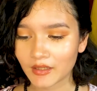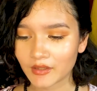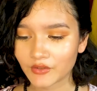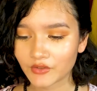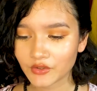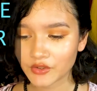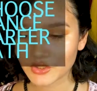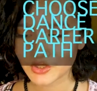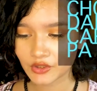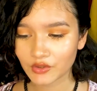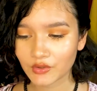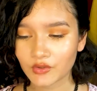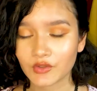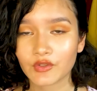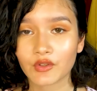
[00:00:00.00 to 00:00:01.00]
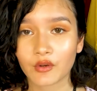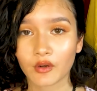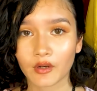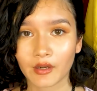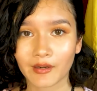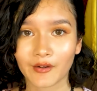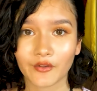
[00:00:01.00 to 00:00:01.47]
to choose
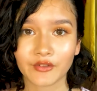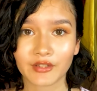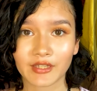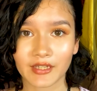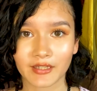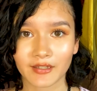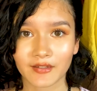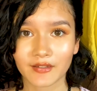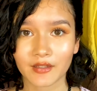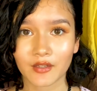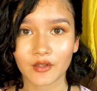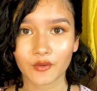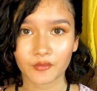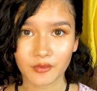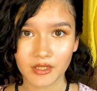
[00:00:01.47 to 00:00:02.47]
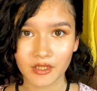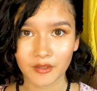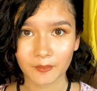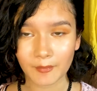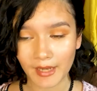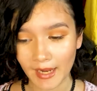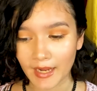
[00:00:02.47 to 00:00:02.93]
your own dance career
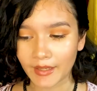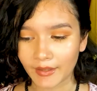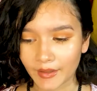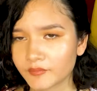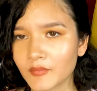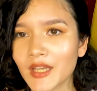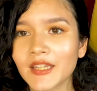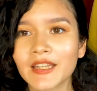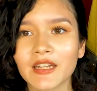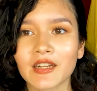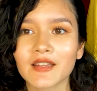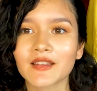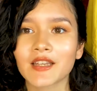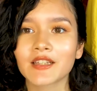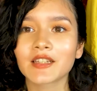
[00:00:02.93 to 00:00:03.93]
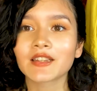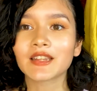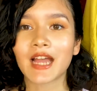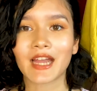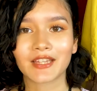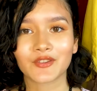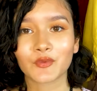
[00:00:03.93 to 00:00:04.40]
path. And like I said in
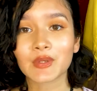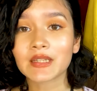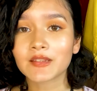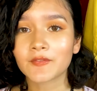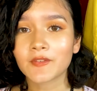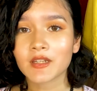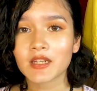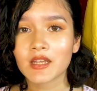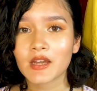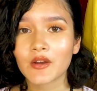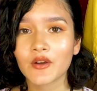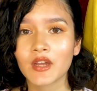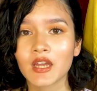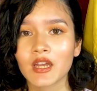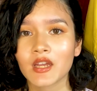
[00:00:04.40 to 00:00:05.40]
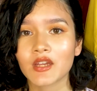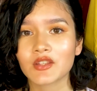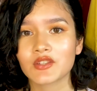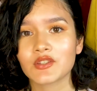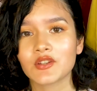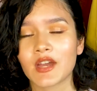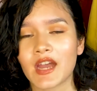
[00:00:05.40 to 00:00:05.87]
last week's video,
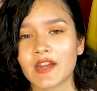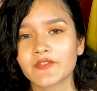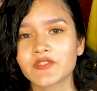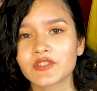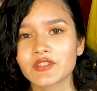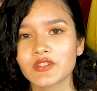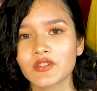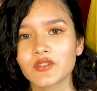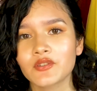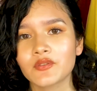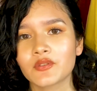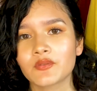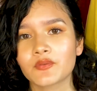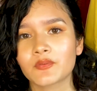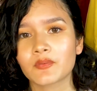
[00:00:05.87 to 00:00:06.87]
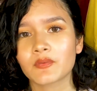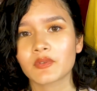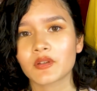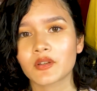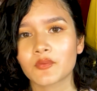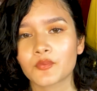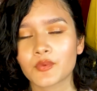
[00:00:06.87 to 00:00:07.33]
you have to
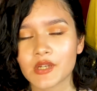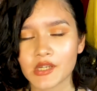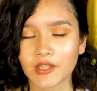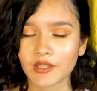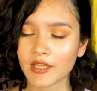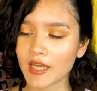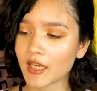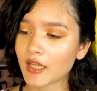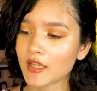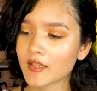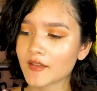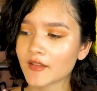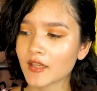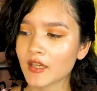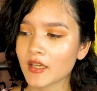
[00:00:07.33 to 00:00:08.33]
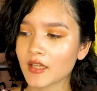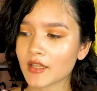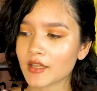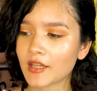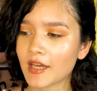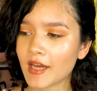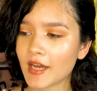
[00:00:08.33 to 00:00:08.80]
realize
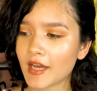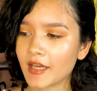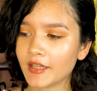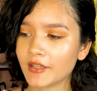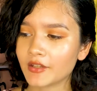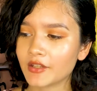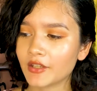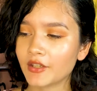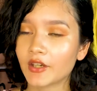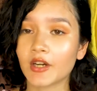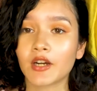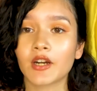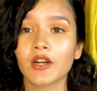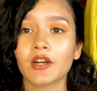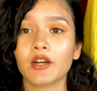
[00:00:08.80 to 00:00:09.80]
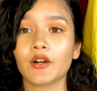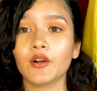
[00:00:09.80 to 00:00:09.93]
that there are a